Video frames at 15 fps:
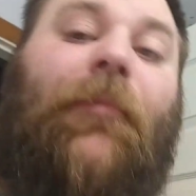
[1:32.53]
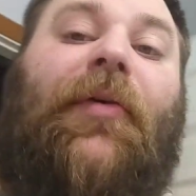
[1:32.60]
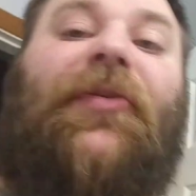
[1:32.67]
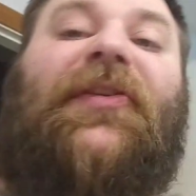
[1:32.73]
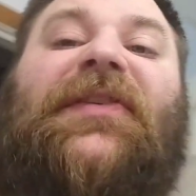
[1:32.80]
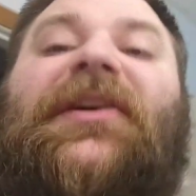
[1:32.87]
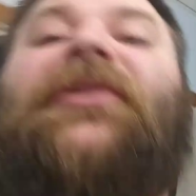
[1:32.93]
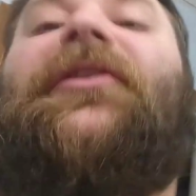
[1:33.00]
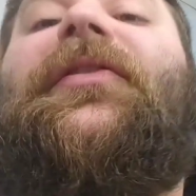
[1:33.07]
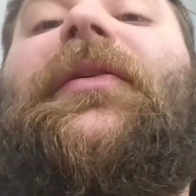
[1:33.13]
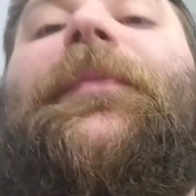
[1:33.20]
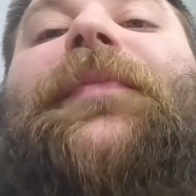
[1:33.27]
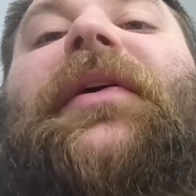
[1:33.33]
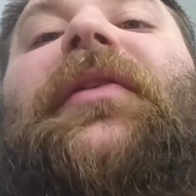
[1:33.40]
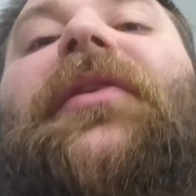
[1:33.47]
put this under
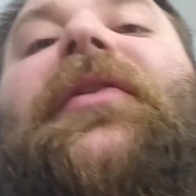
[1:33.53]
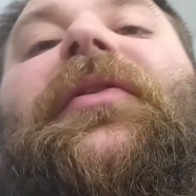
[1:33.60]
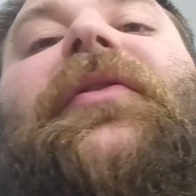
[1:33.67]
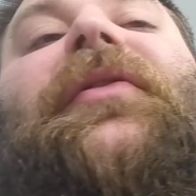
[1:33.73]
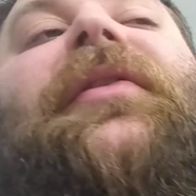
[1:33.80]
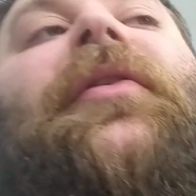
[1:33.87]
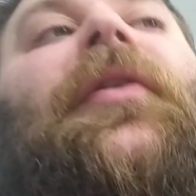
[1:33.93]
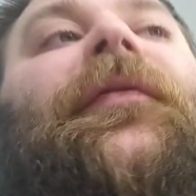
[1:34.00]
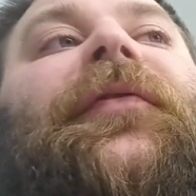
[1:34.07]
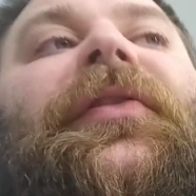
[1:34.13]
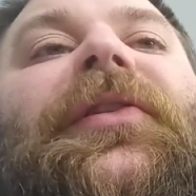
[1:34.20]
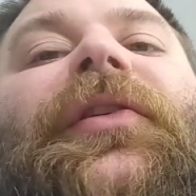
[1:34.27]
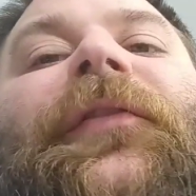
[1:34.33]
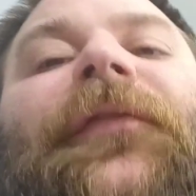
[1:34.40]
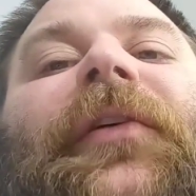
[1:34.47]
the pillow, and
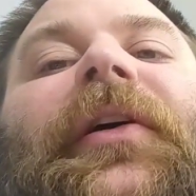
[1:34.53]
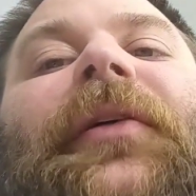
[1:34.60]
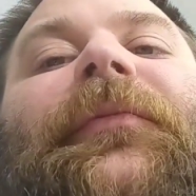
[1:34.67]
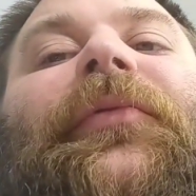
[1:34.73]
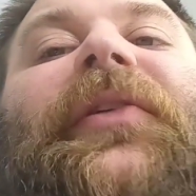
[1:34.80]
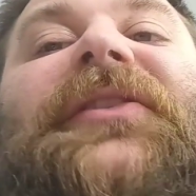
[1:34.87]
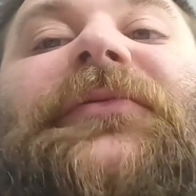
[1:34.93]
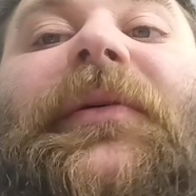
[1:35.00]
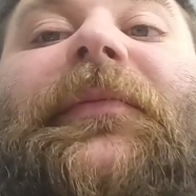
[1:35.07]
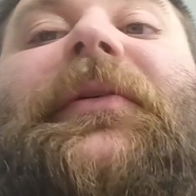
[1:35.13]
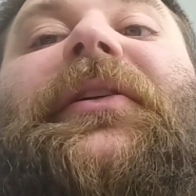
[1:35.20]
hopefully the tooth fairy brings me